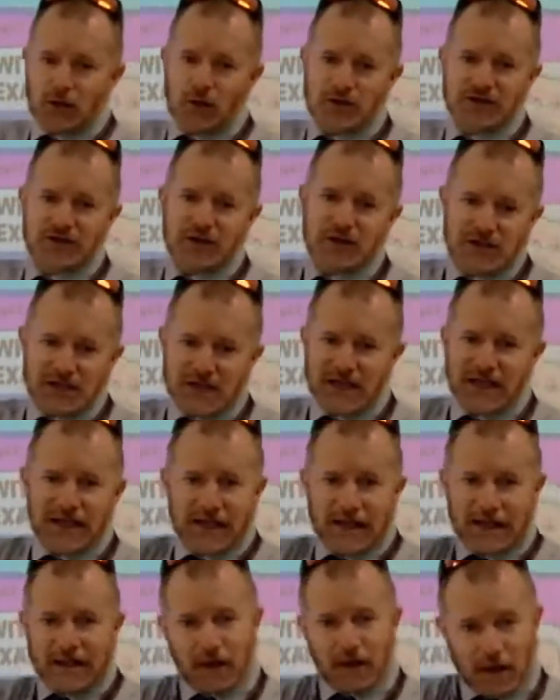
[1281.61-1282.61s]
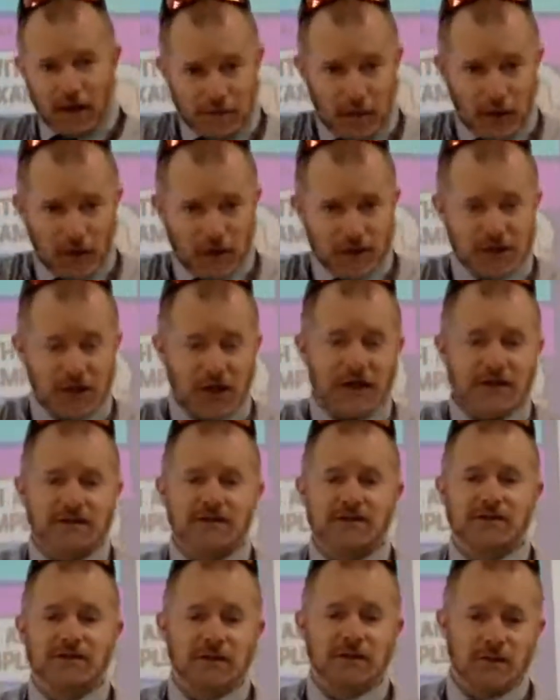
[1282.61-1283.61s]
So, G and Ellie, I apologise.
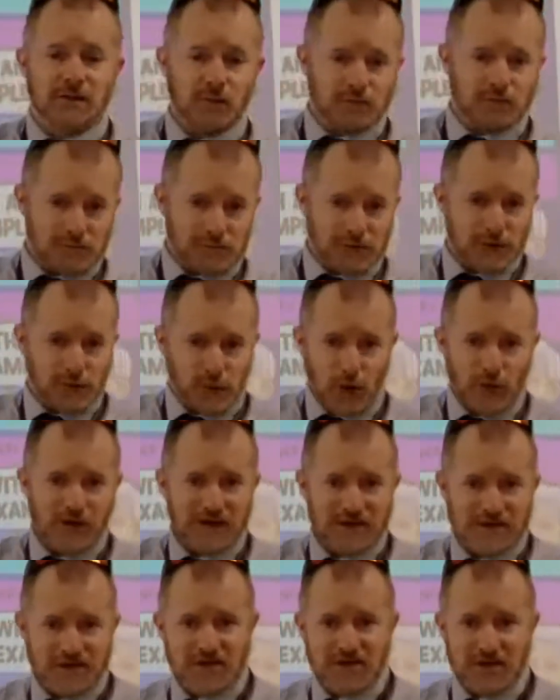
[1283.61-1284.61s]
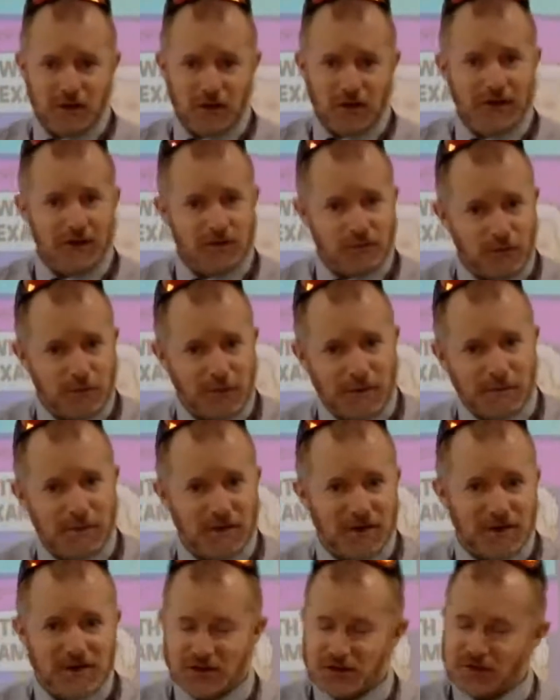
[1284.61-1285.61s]
You won't necessarily ever remember this,
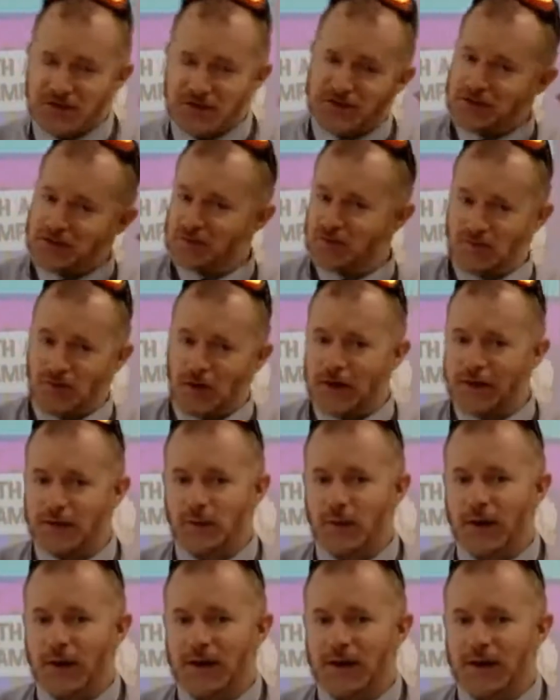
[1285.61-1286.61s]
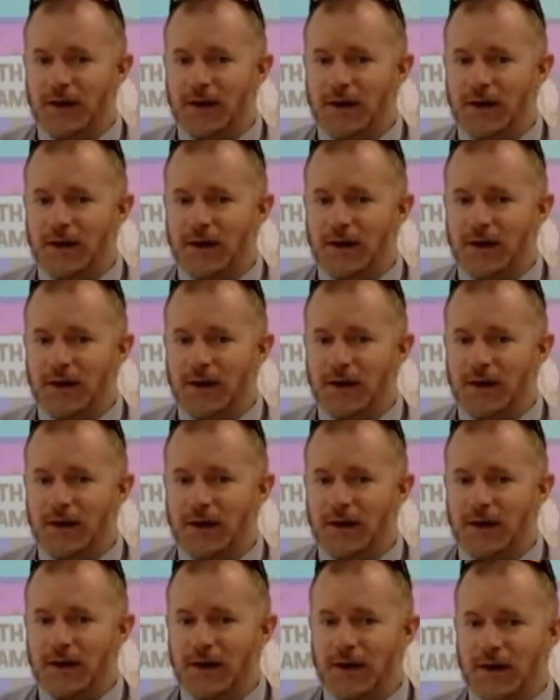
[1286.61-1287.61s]
because this is right the way back, right when we
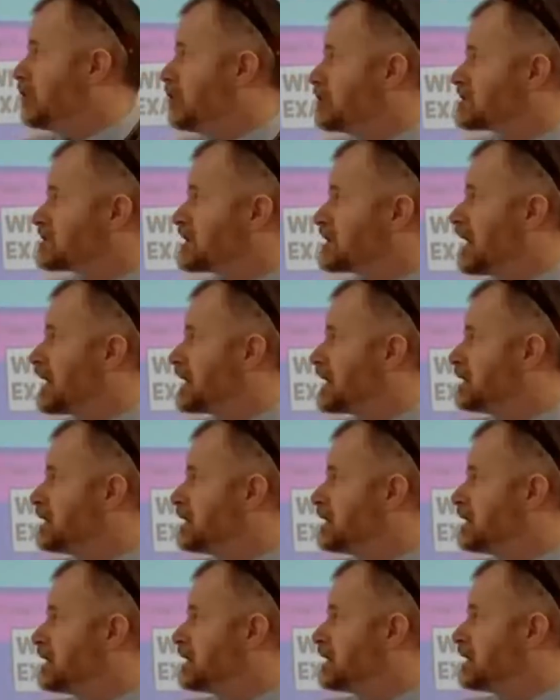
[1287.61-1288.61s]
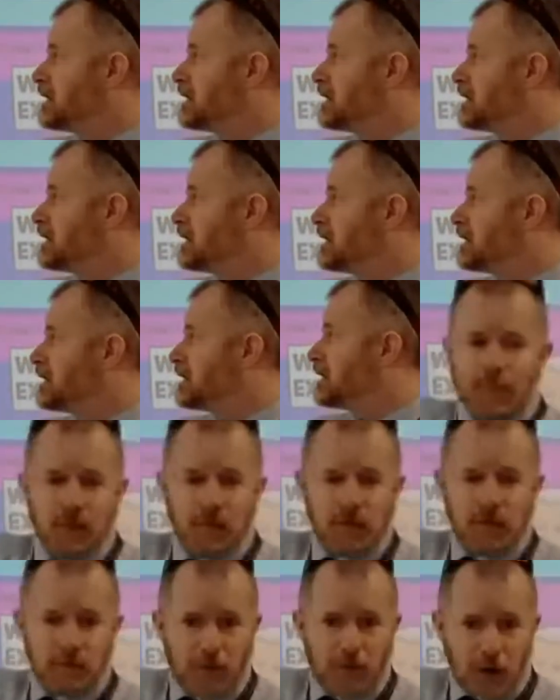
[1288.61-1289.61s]
first started.
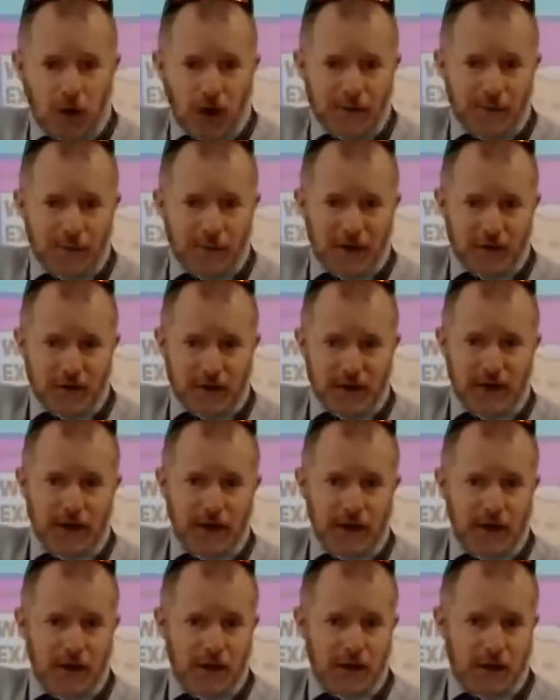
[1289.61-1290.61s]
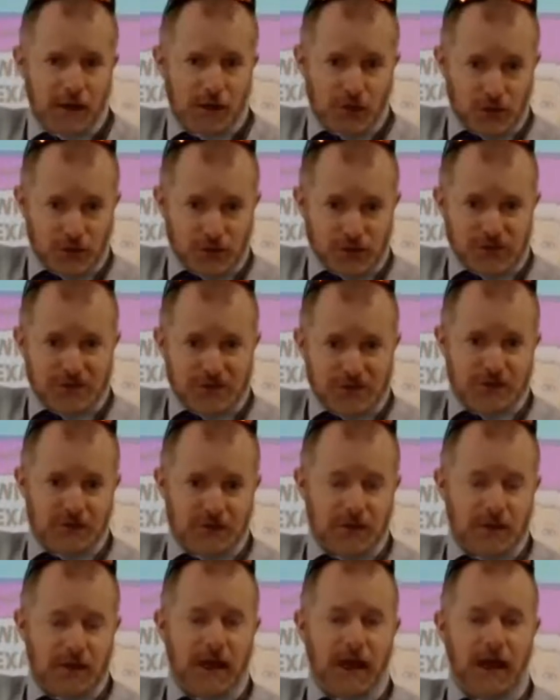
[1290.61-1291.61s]
Primary goods
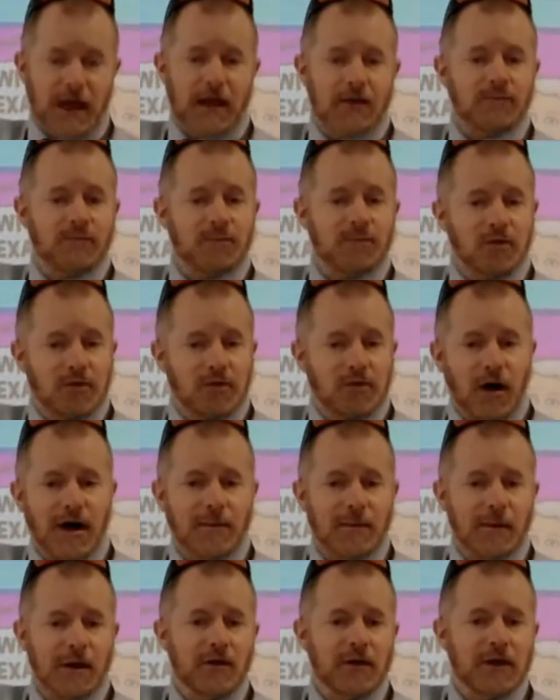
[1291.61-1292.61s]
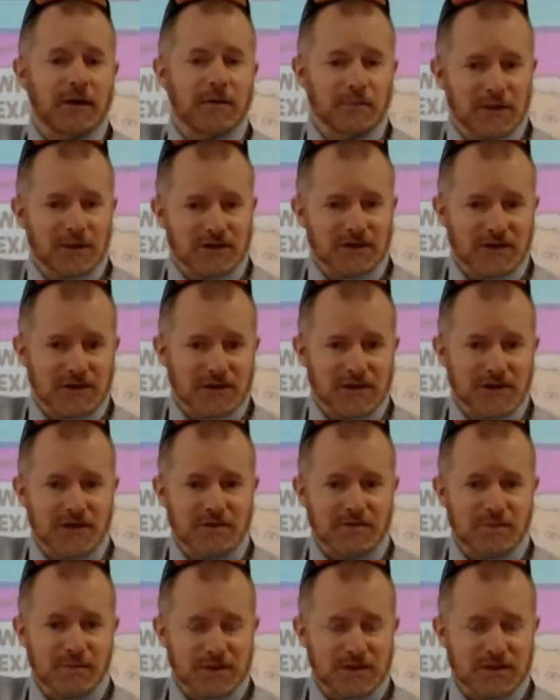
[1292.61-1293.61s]
and primary businesses,
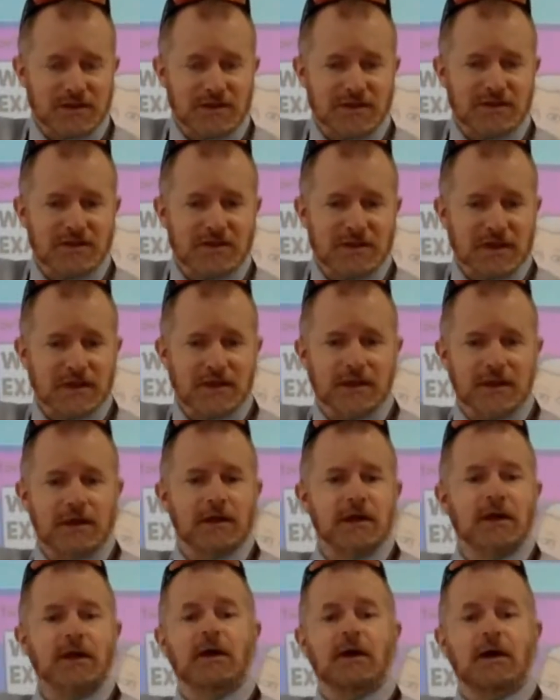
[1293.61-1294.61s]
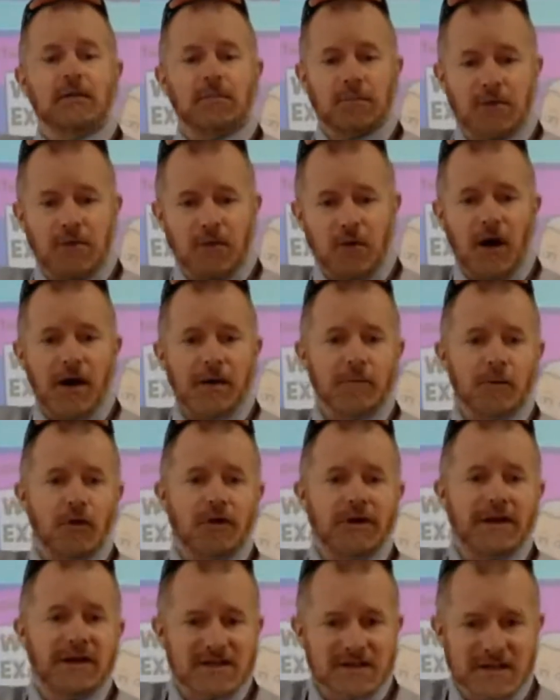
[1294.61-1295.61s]
businesses in the primary
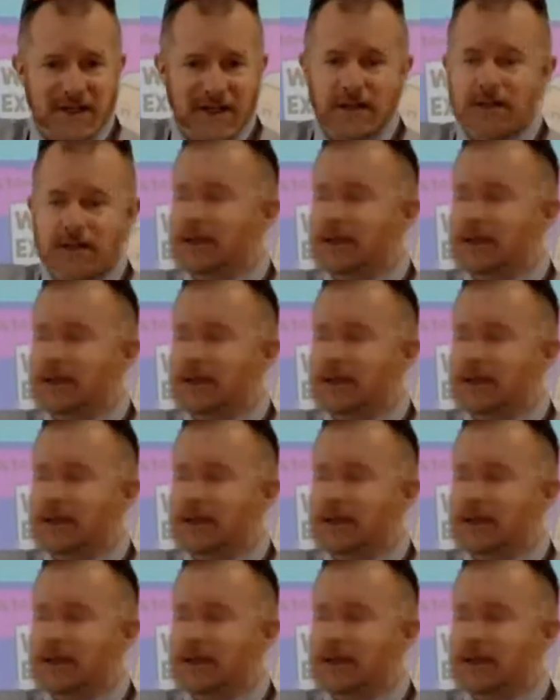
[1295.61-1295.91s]
sector.